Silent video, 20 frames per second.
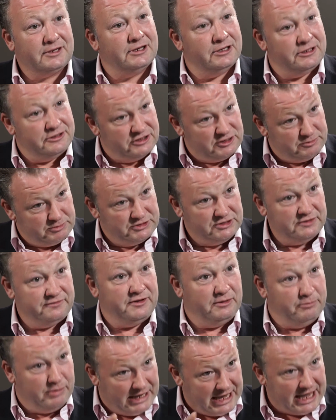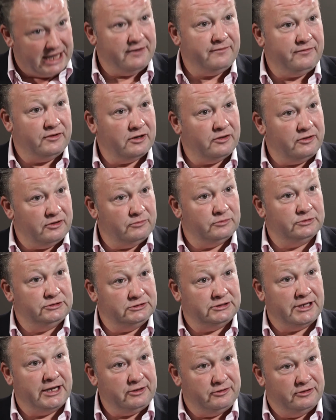is a specific behaviour that would
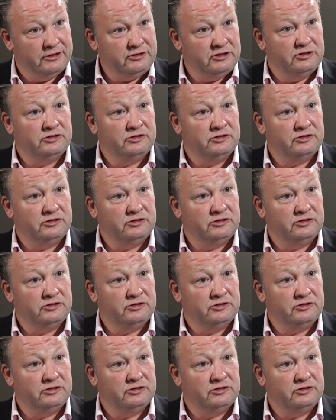say this